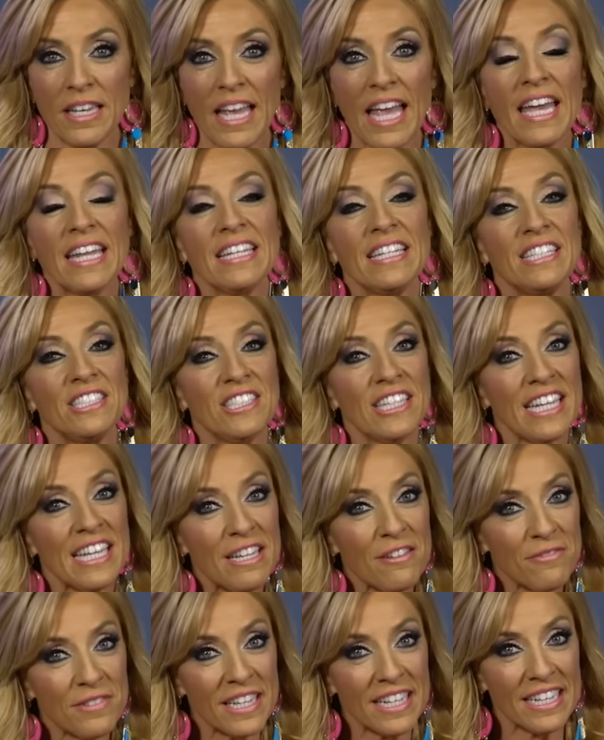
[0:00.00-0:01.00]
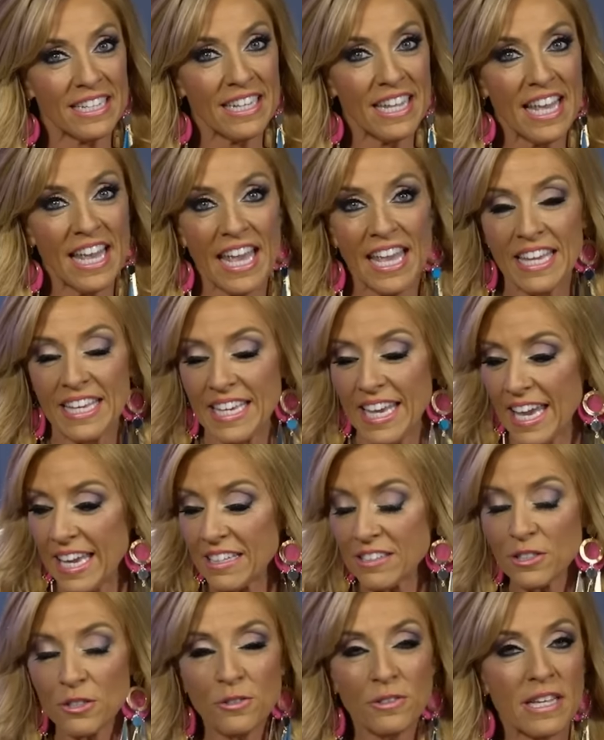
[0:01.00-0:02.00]
and each evening it
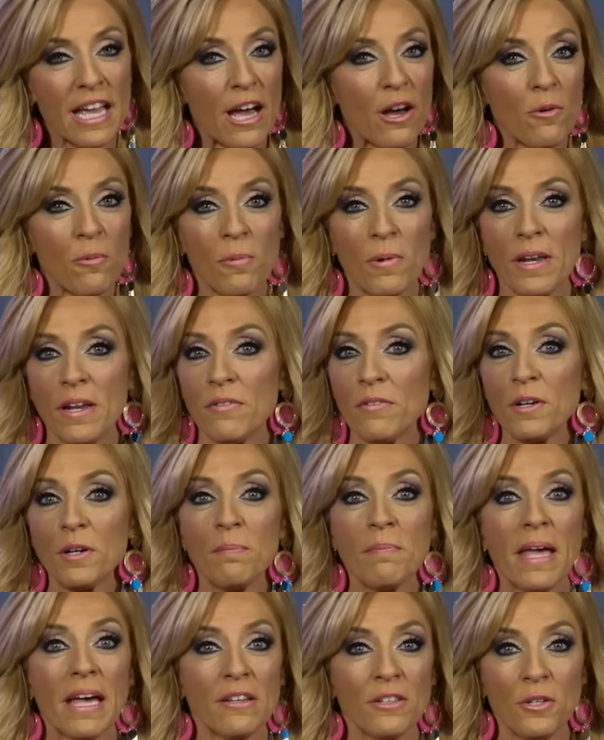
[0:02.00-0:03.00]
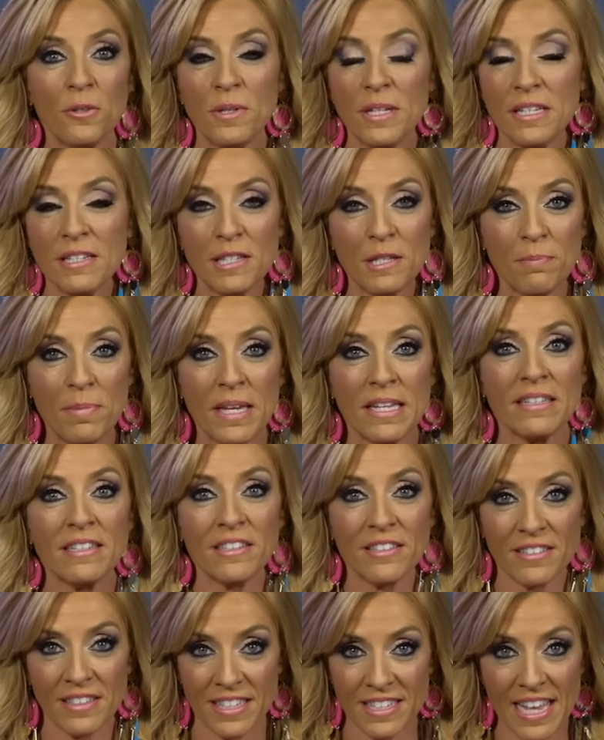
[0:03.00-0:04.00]
cancels out whatever amount you didn't spend
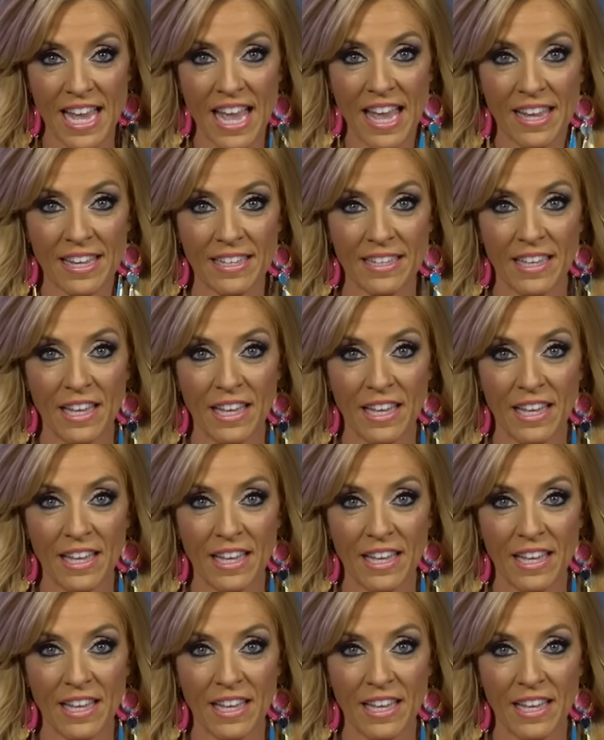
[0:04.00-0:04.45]
during the day.